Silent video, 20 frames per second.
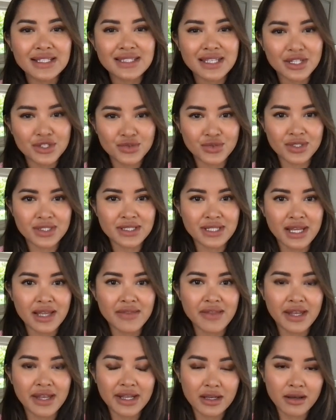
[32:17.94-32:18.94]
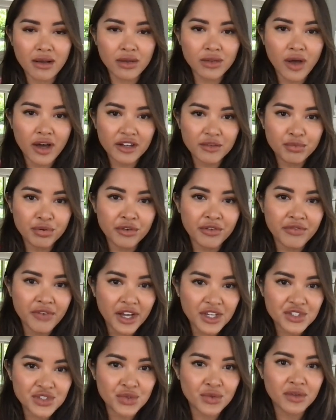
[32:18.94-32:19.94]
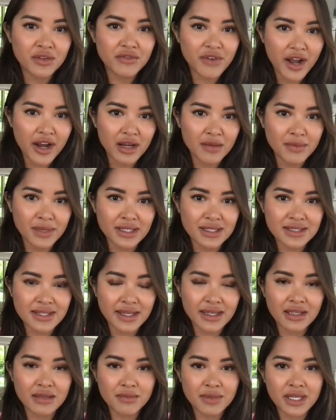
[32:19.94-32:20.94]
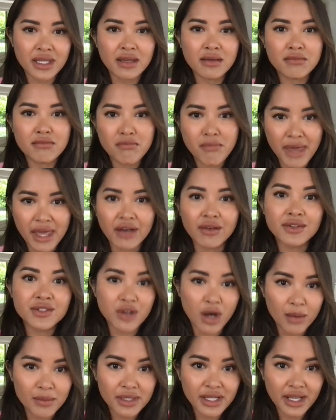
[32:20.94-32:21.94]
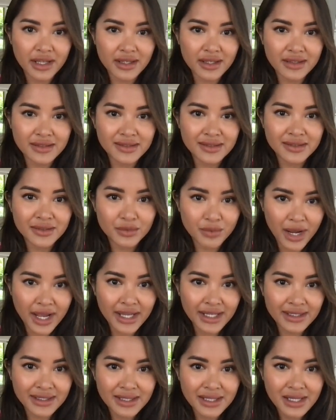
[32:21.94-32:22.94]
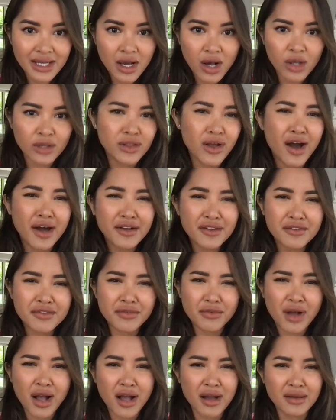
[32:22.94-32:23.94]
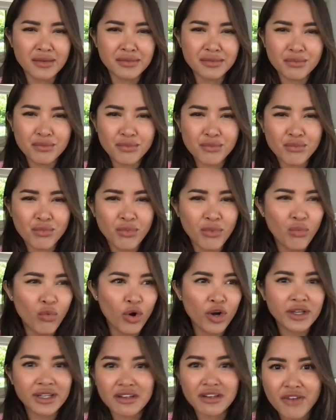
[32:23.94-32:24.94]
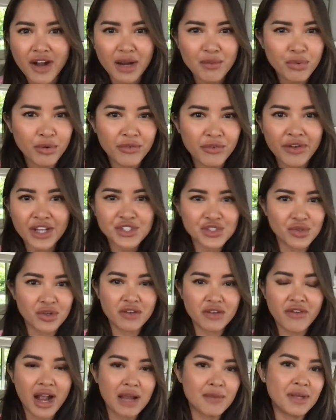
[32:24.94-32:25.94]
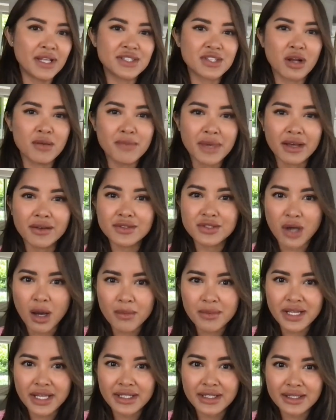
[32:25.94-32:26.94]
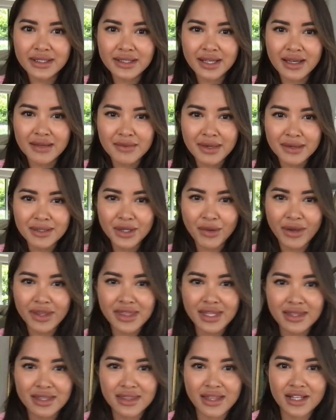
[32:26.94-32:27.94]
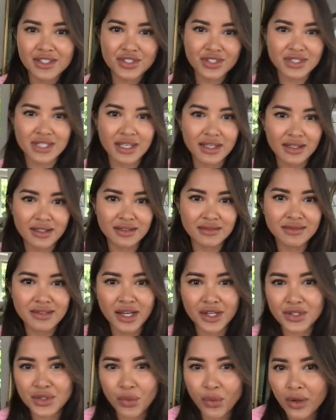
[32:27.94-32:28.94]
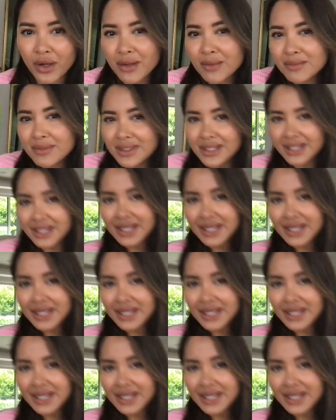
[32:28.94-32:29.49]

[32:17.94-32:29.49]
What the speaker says: it's interesting that in a lot of professional environments, they can be male dominated, right? A lot of professional environments are male dominated. I think that that's just like a norm,